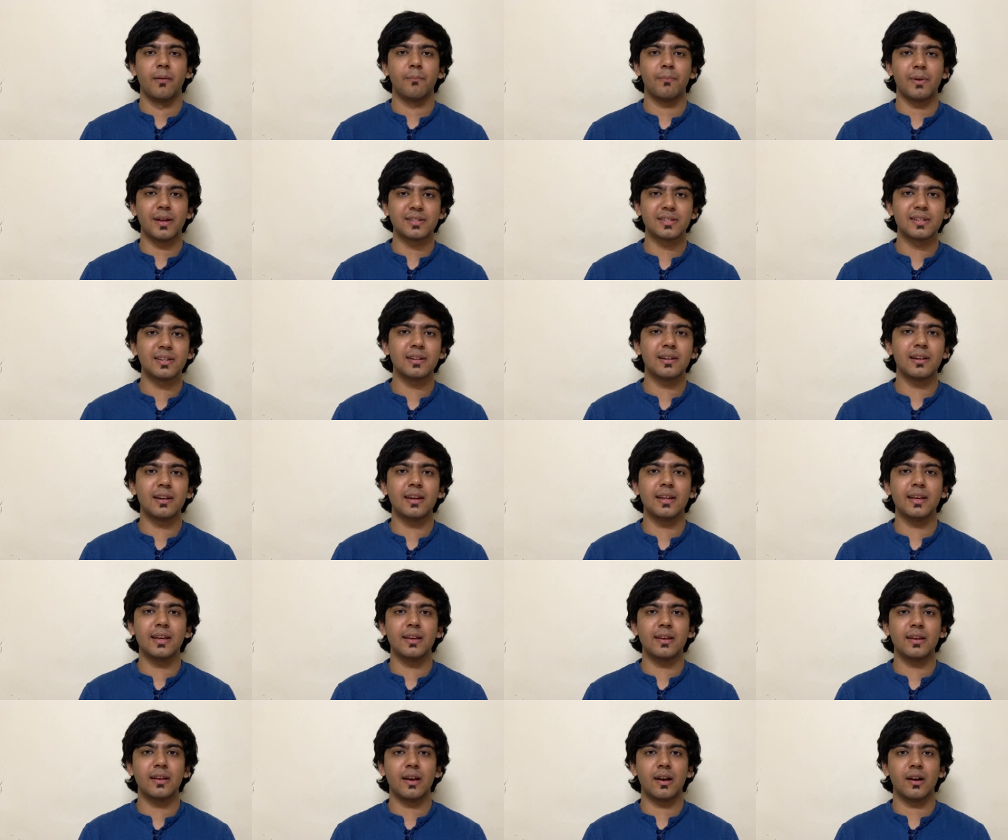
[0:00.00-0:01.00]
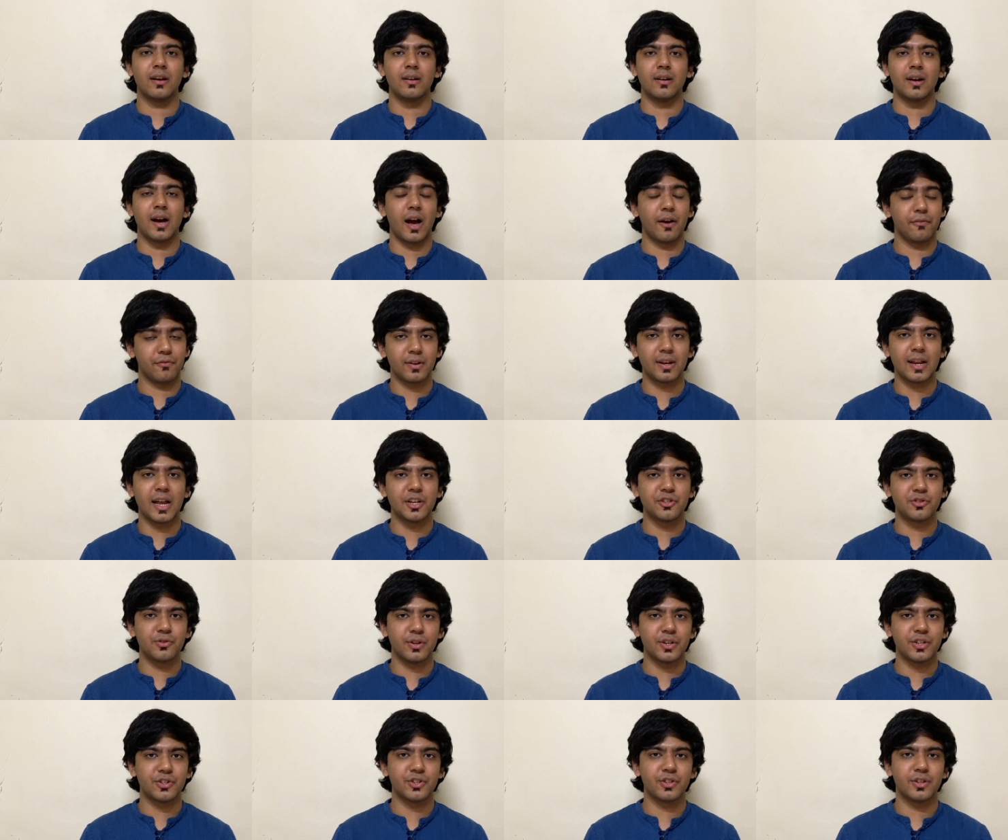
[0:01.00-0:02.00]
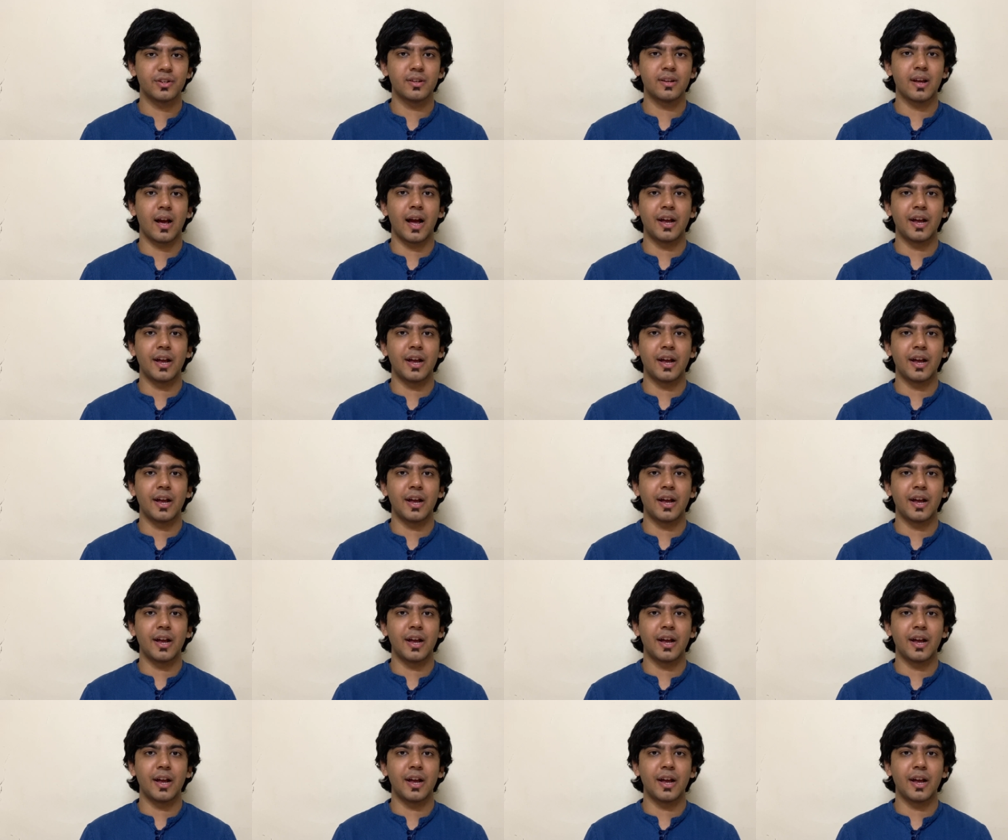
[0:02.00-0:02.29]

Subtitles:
Presently, after graduation,